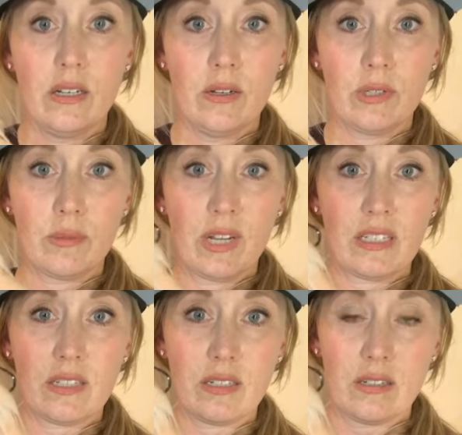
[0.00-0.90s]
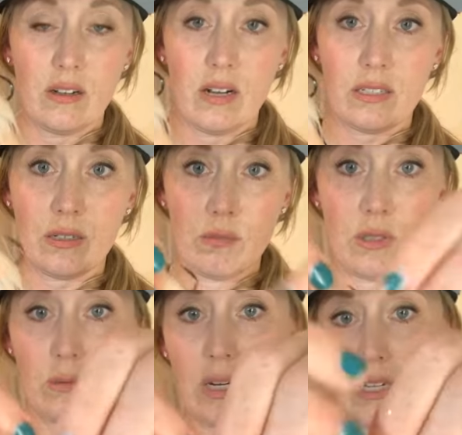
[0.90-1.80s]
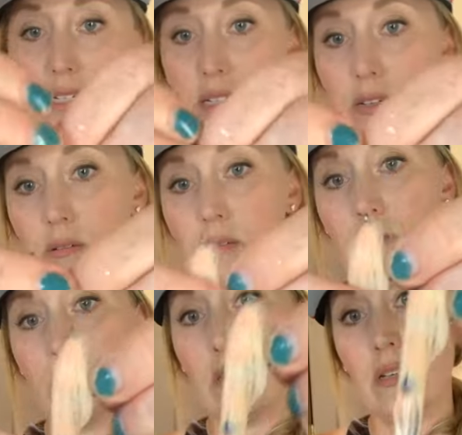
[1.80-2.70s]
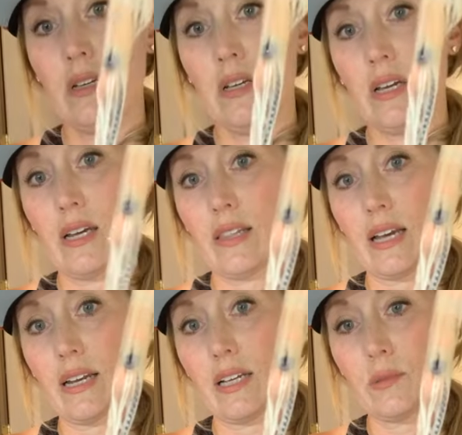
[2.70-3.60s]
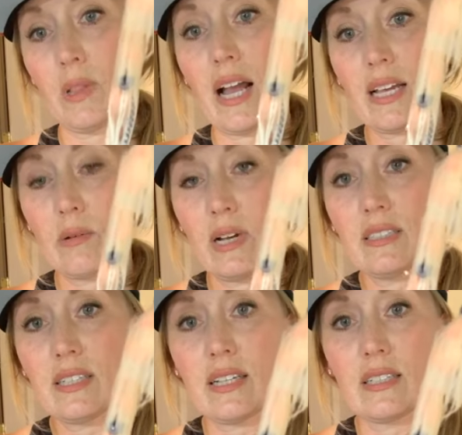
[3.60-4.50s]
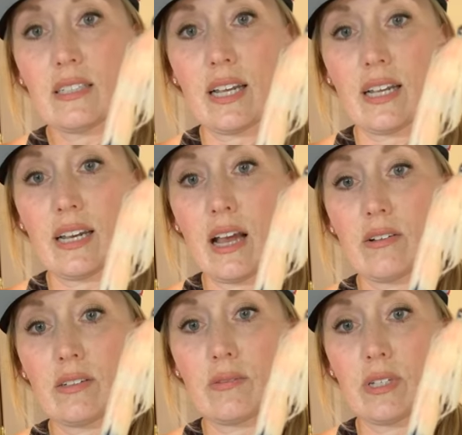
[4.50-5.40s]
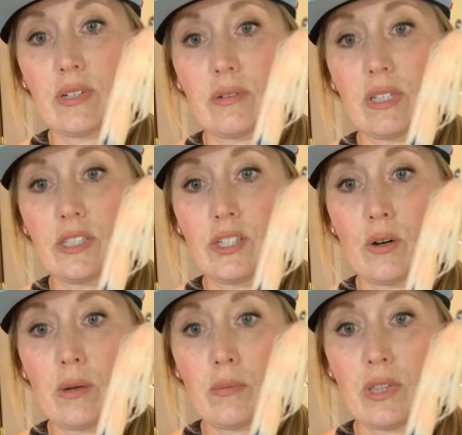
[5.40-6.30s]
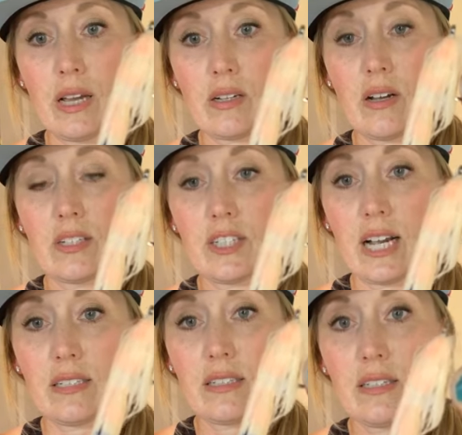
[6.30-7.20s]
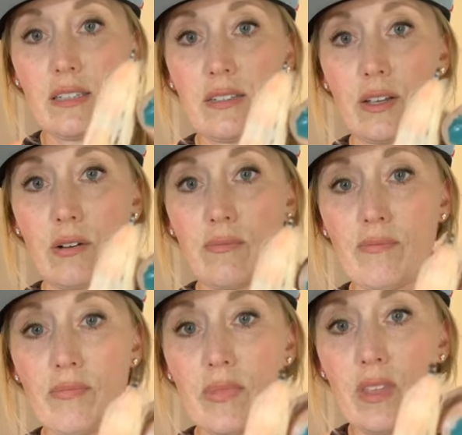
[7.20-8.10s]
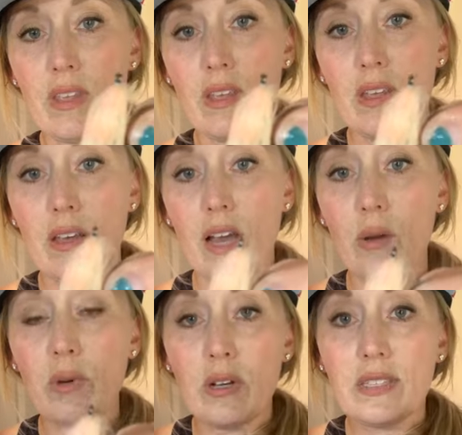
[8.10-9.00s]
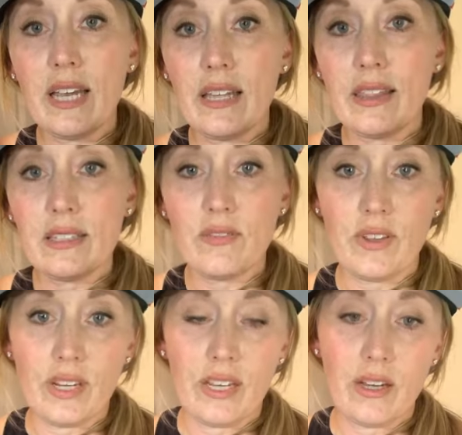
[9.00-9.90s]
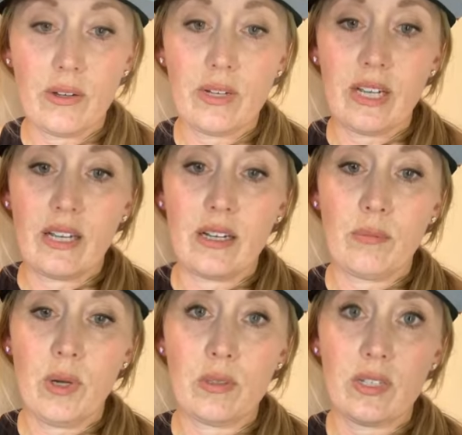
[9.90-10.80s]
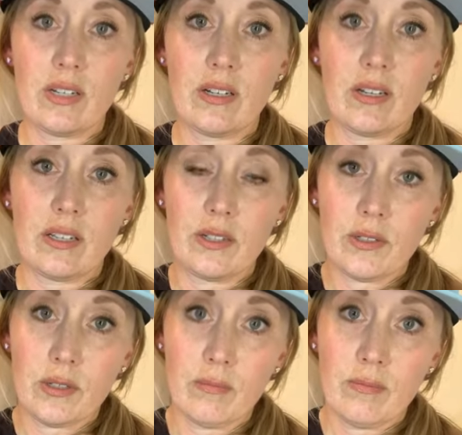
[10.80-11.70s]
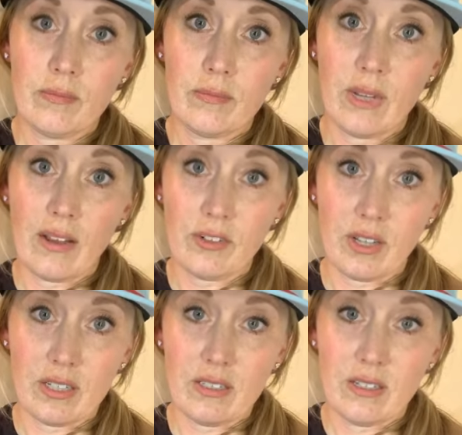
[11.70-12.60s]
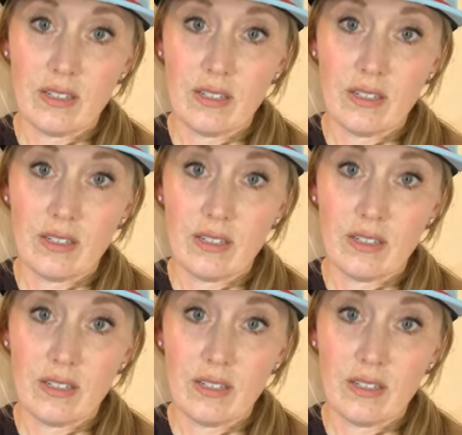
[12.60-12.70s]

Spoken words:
which makes it awesome in the water too. And that nice black and white's going to stand out and really, really show up with that contrast. So I will take this video and post it on the YouTube after this.